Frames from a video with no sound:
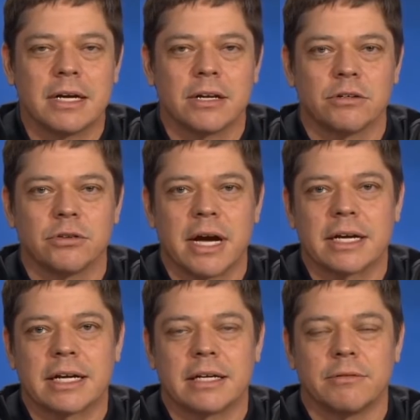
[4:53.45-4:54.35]
you know,
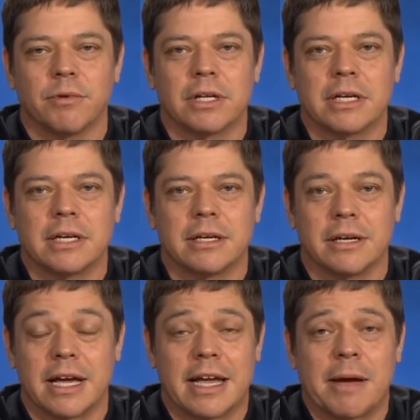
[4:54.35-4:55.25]
Dragon really,
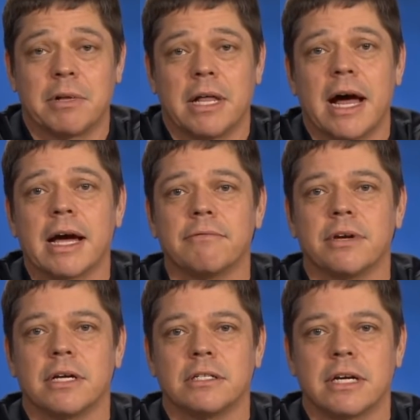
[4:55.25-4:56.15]
it came alive.
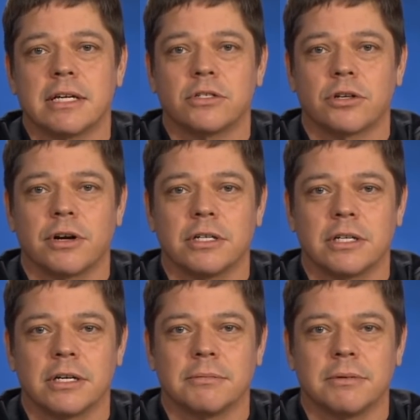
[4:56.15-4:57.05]
It started
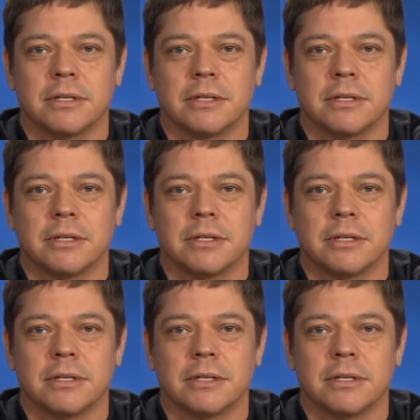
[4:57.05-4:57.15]
to